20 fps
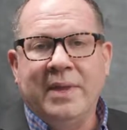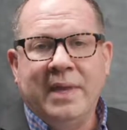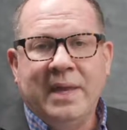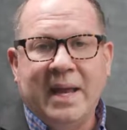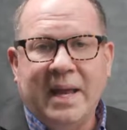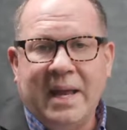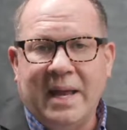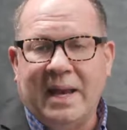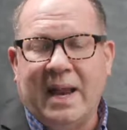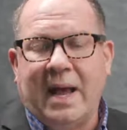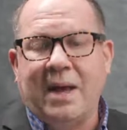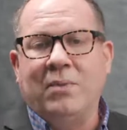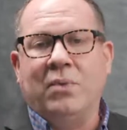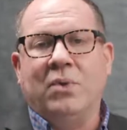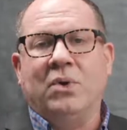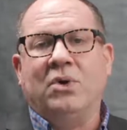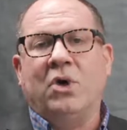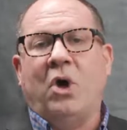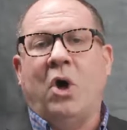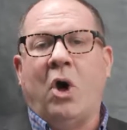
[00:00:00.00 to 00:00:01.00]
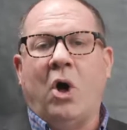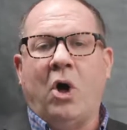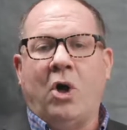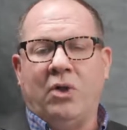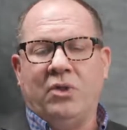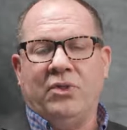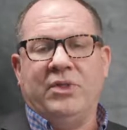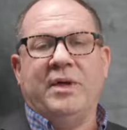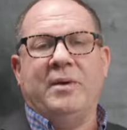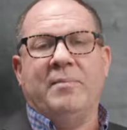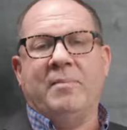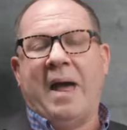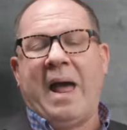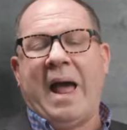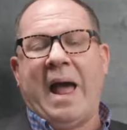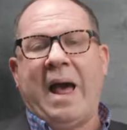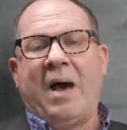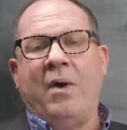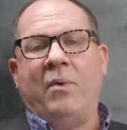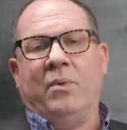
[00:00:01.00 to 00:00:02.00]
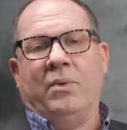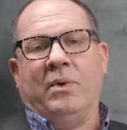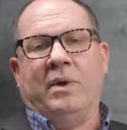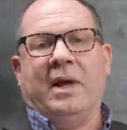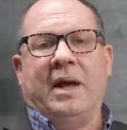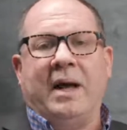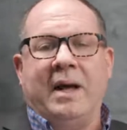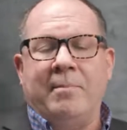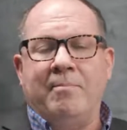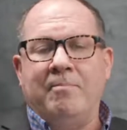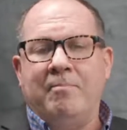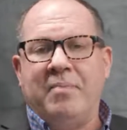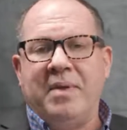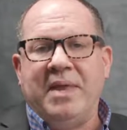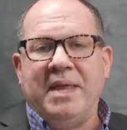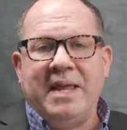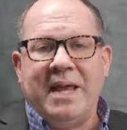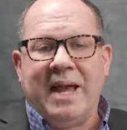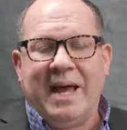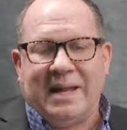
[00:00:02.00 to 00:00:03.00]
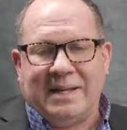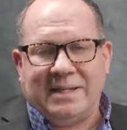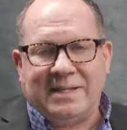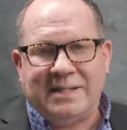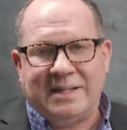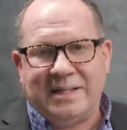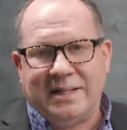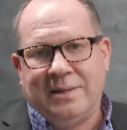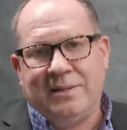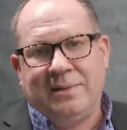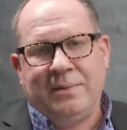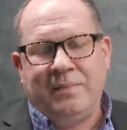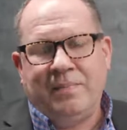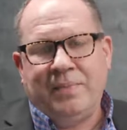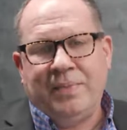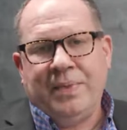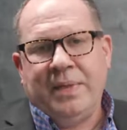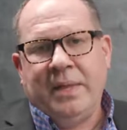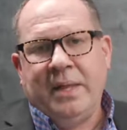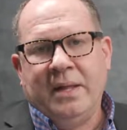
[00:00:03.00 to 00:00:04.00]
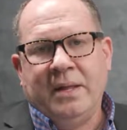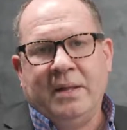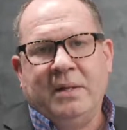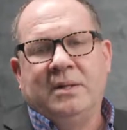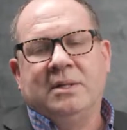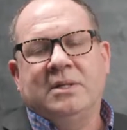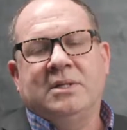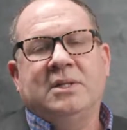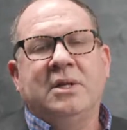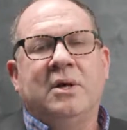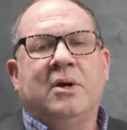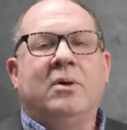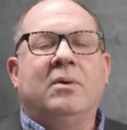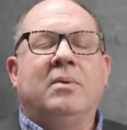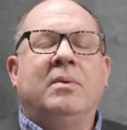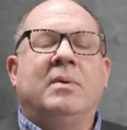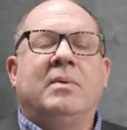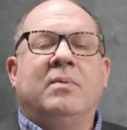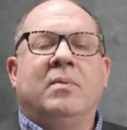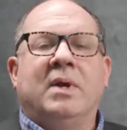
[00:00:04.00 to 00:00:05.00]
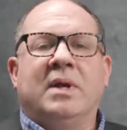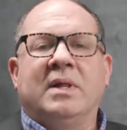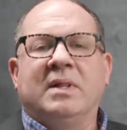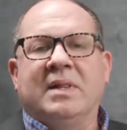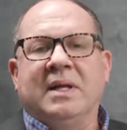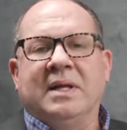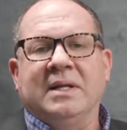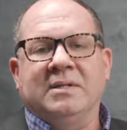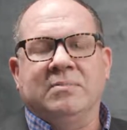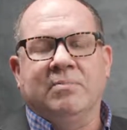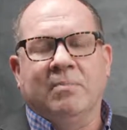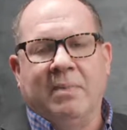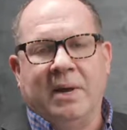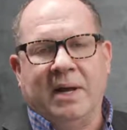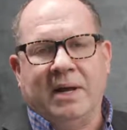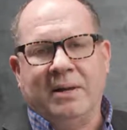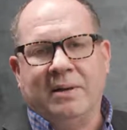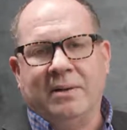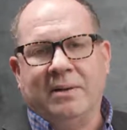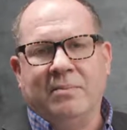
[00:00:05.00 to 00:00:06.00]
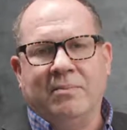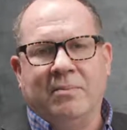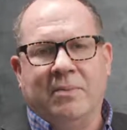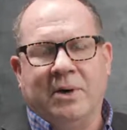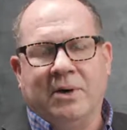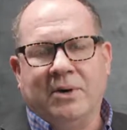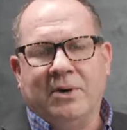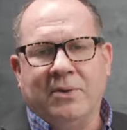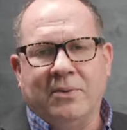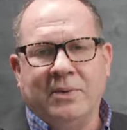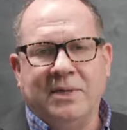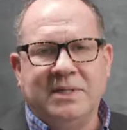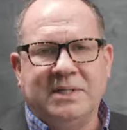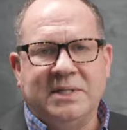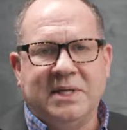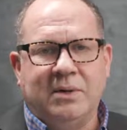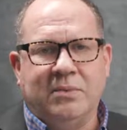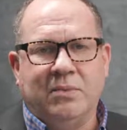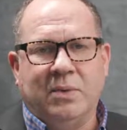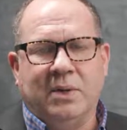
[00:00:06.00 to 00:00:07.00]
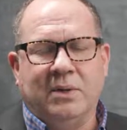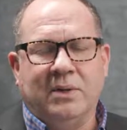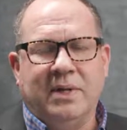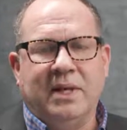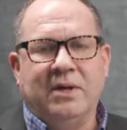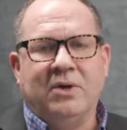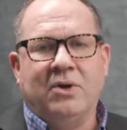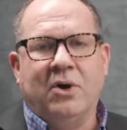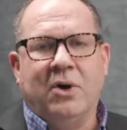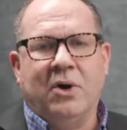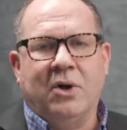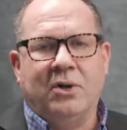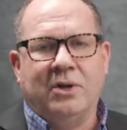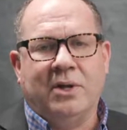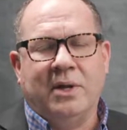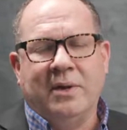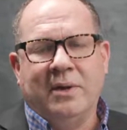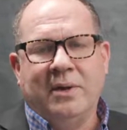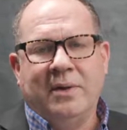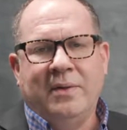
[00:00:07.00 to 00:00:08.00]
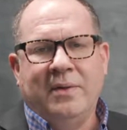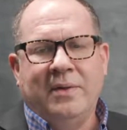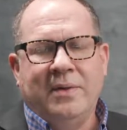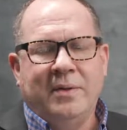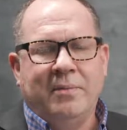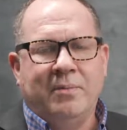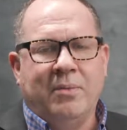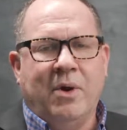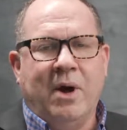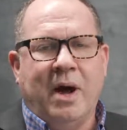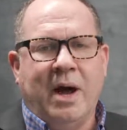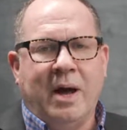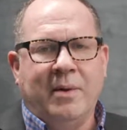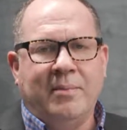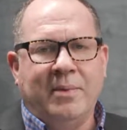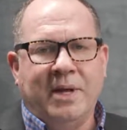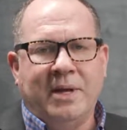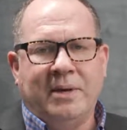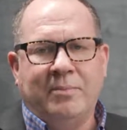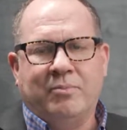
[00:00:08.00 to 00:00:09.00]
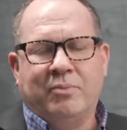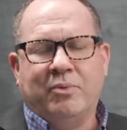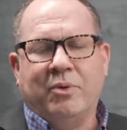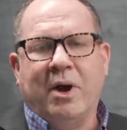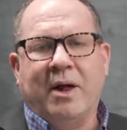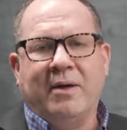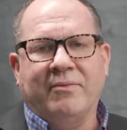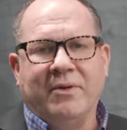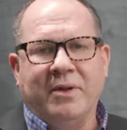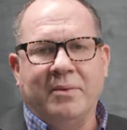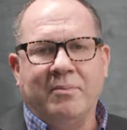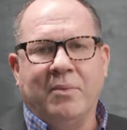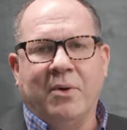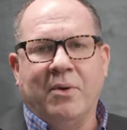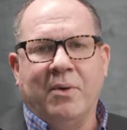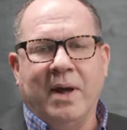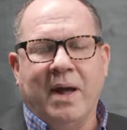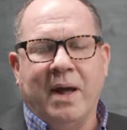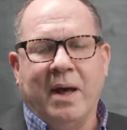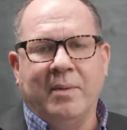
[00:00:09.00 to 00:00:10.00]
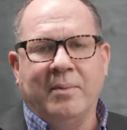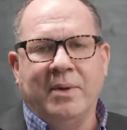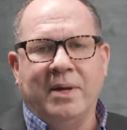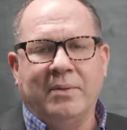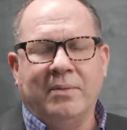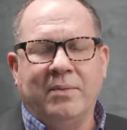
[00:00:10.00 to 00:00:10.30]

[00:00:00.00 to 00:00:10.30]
And I will call them out on BS. So one of the things Mark Owens said, well, he called Muhammad, Prophet Muhammad.